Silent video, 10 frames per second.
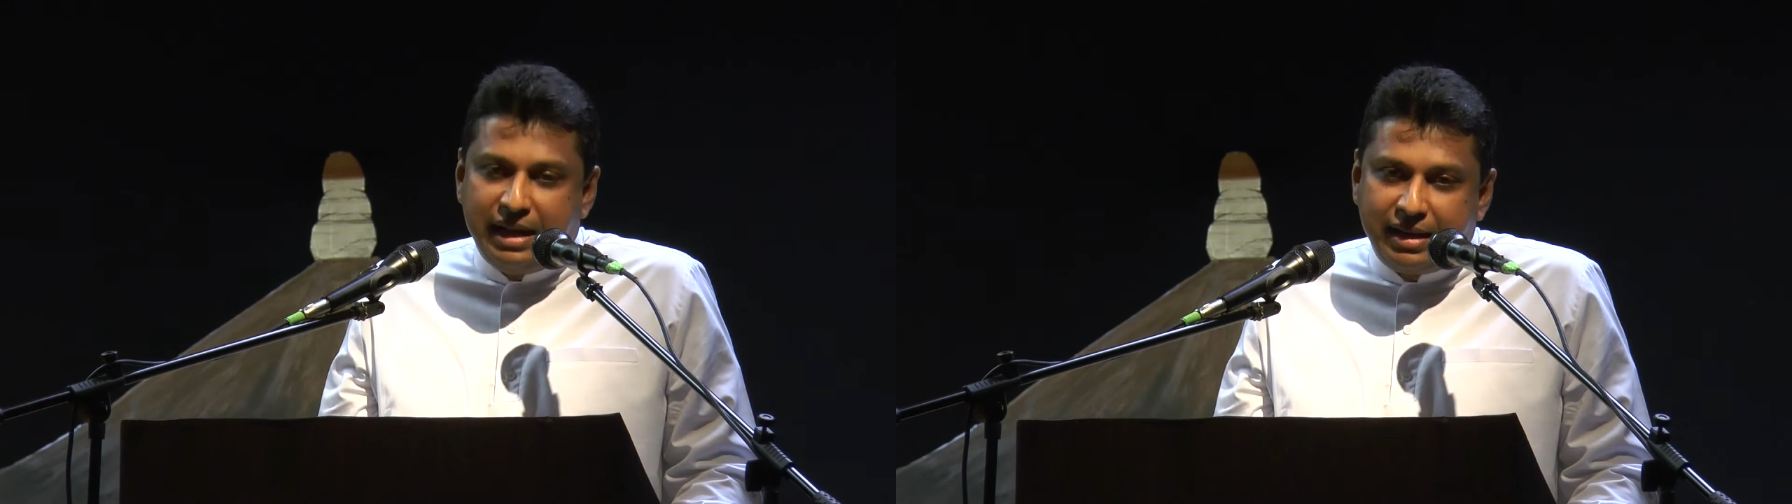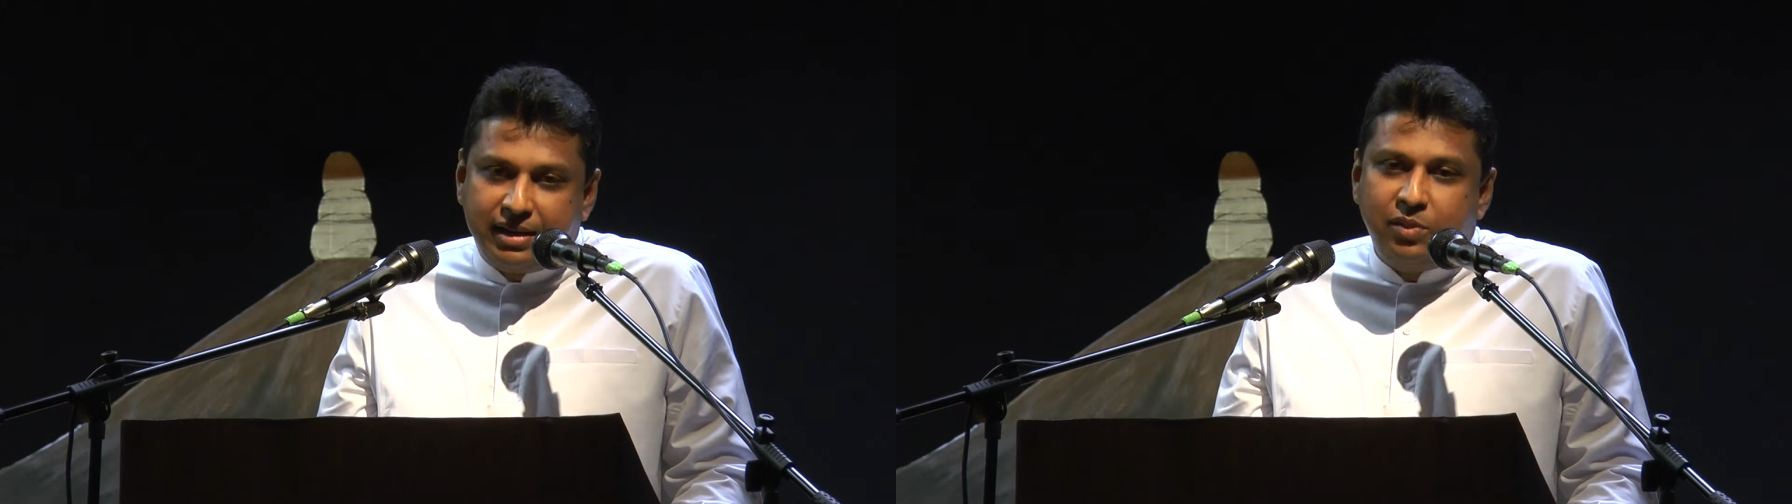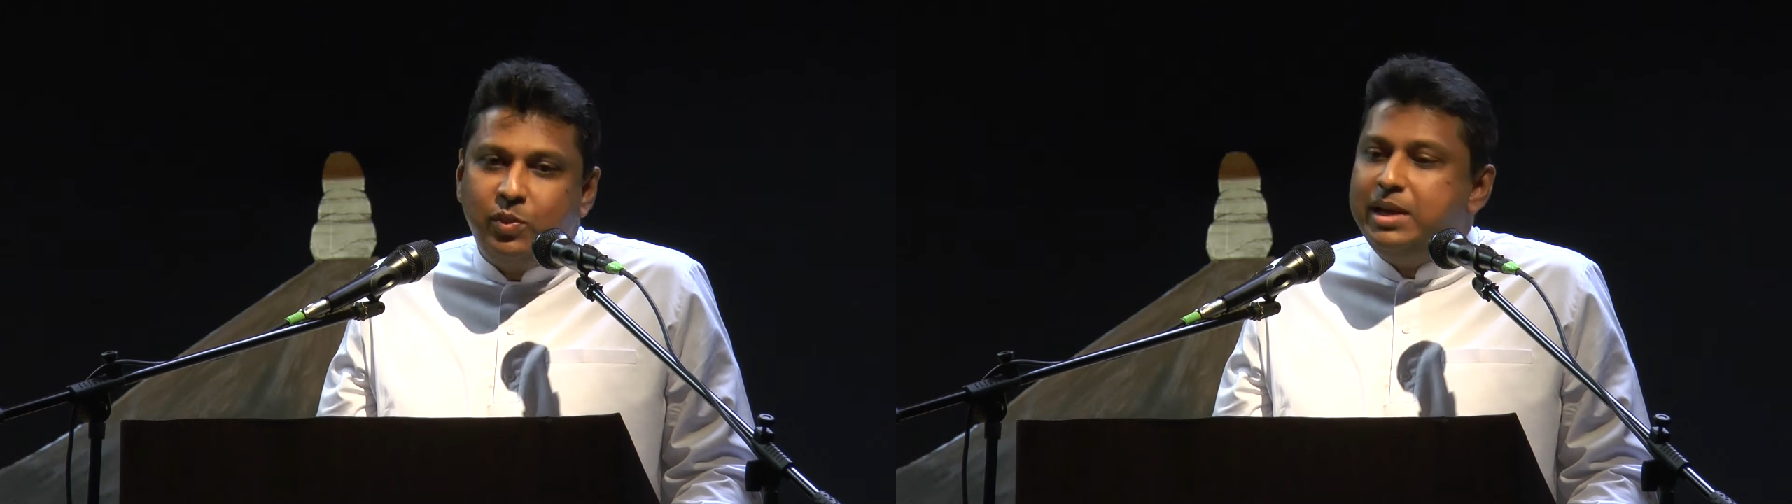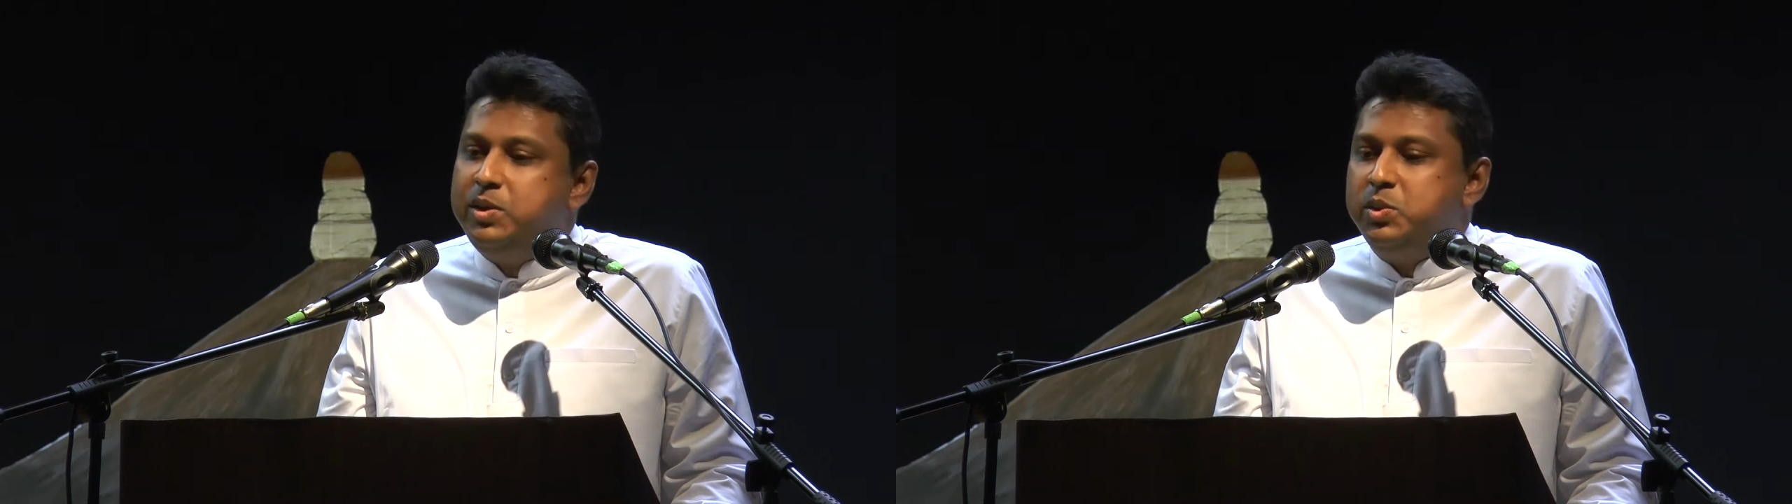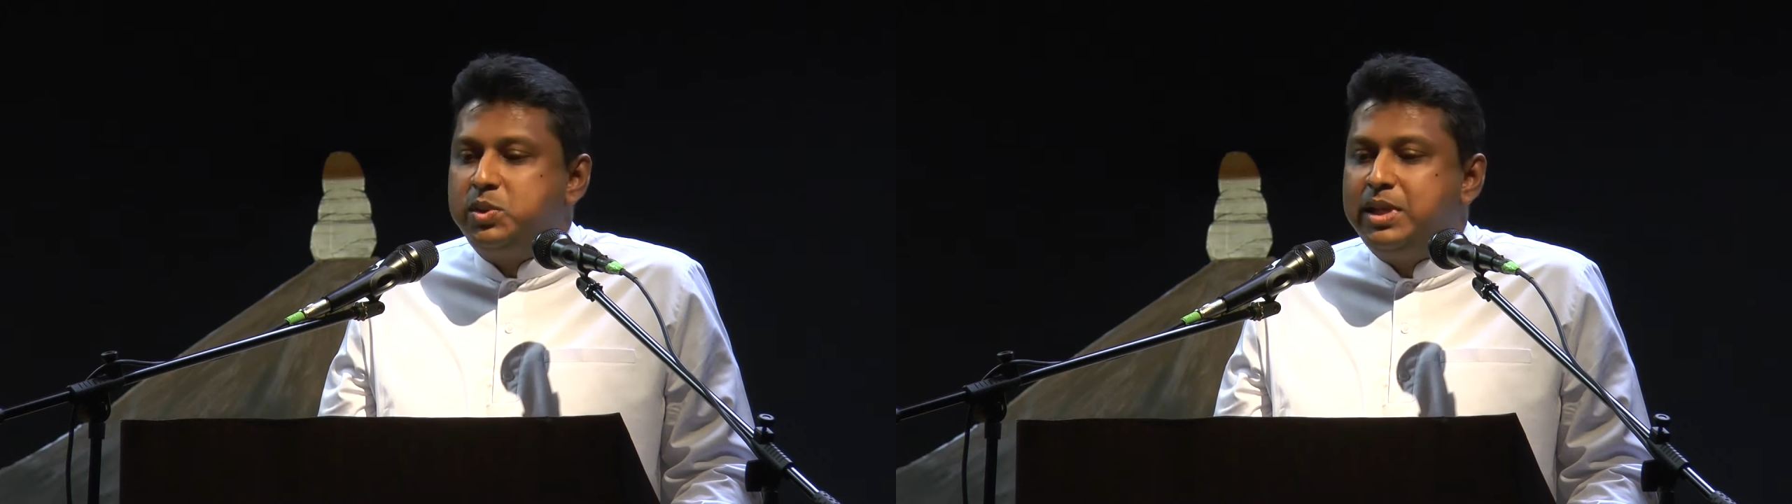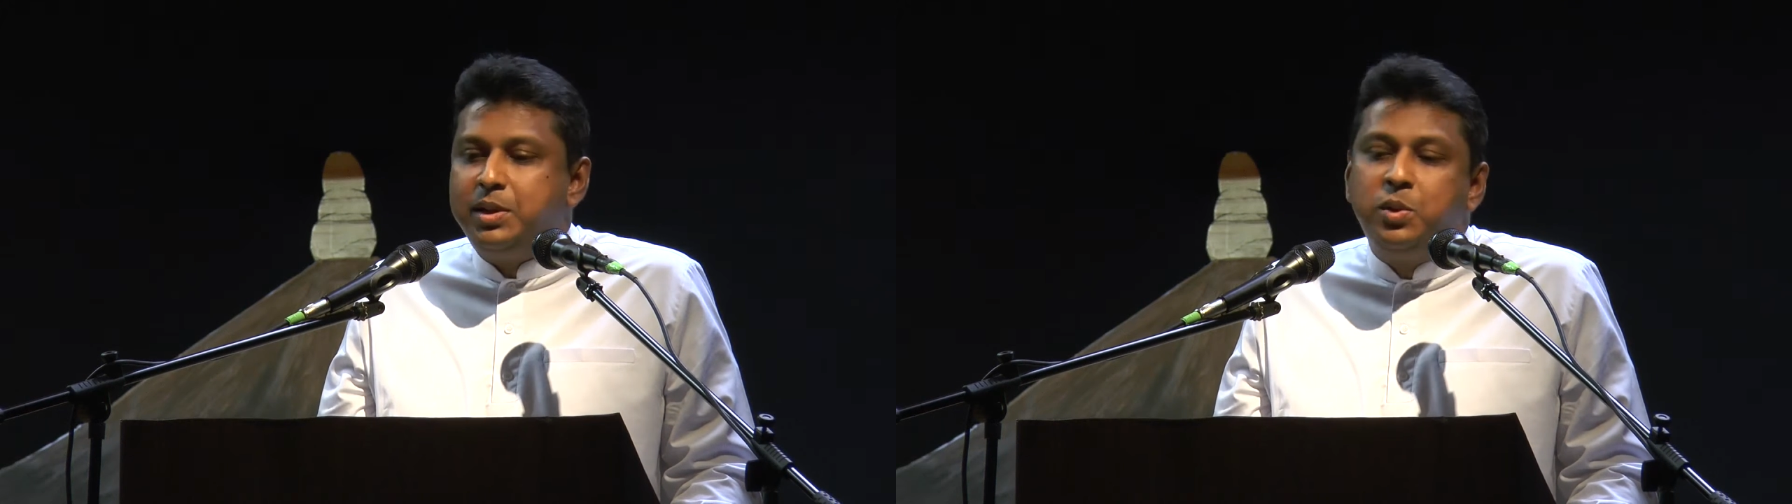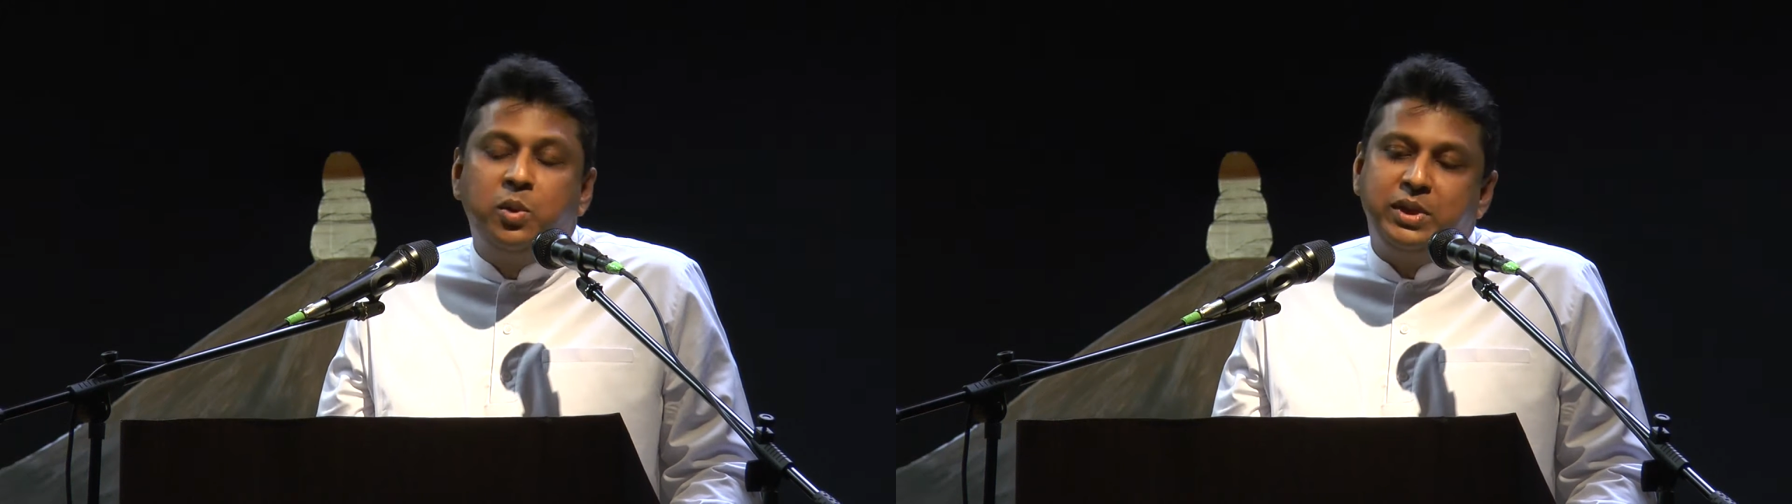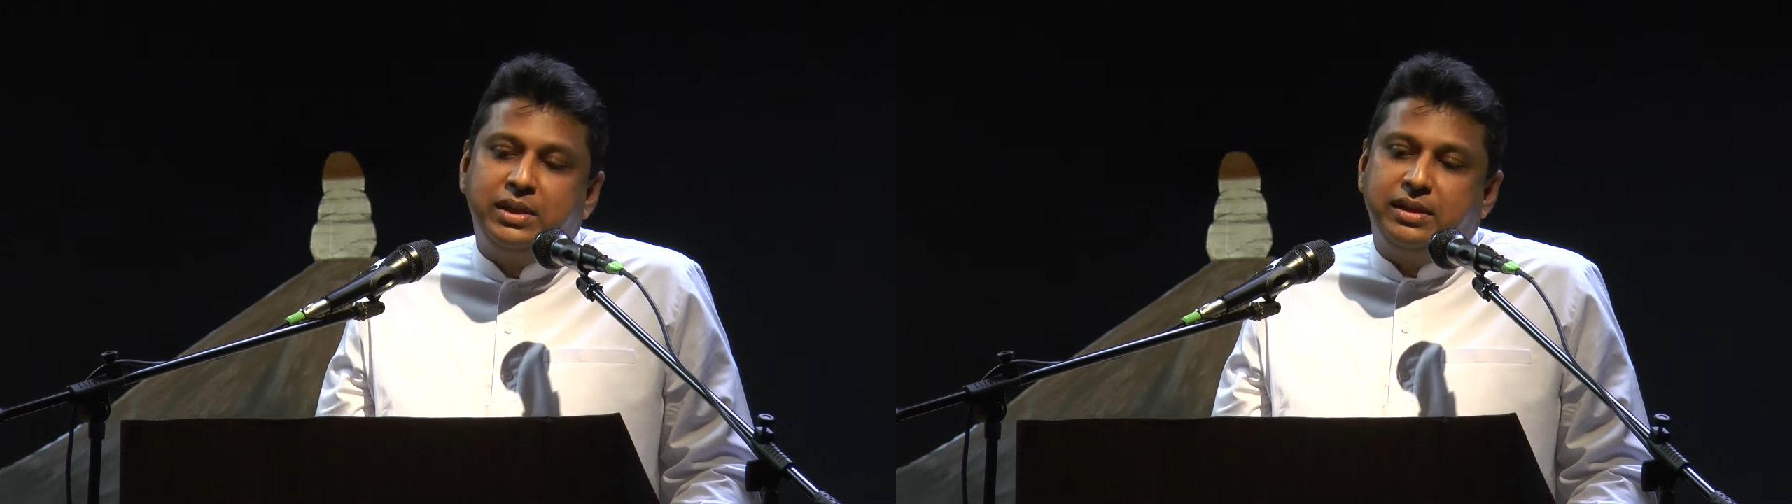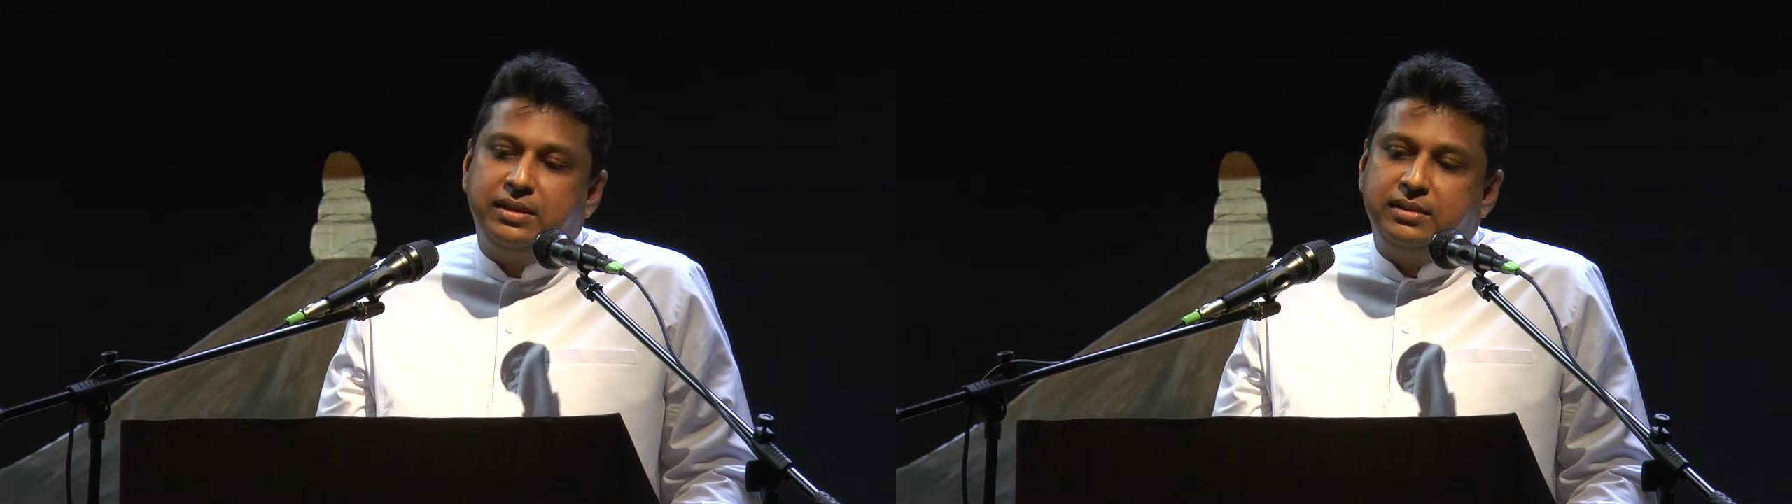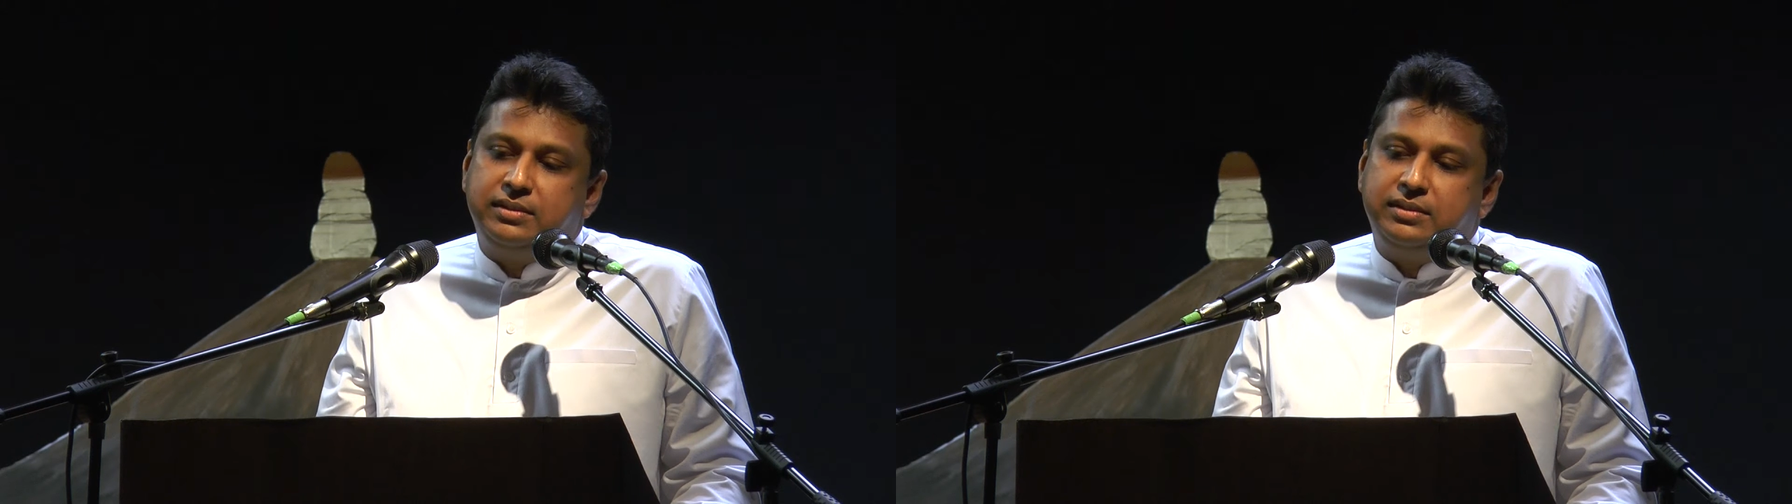Lankan values that go with it.